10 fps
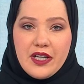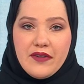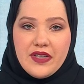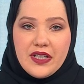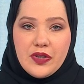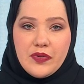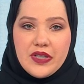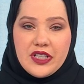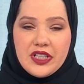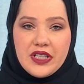of the new
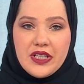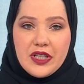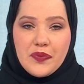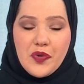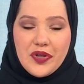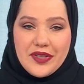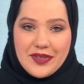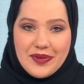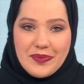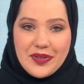Hijri year. More in this
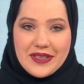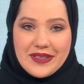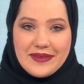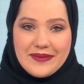report.